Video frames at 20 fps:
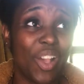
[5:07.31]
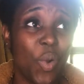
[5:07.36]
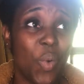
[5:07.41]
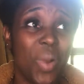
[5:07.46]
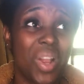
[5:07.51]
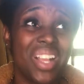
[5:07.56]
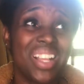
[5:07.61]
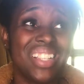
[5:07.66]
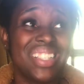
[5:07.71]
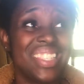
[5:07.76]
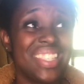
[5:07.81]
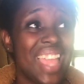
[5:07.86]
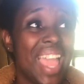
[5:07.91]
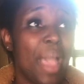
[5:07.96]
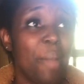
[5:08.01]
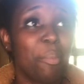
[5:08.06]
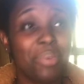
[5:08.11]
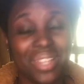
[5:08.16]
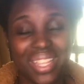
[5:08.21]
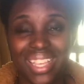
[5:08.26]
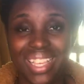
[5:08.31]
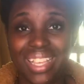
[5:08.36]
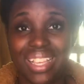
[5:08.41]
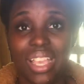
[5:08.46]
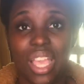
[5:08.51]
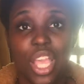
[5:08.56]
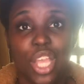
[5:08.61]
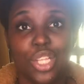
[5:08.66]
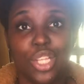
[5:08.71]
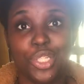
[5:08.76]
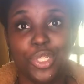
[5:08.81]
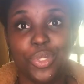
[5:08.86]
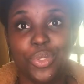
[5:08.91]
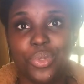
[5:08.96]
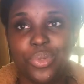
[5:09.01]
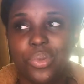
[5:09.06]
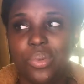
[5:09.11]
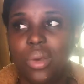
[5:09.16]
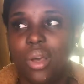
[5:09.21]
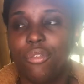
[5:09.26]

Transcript: or adapting to,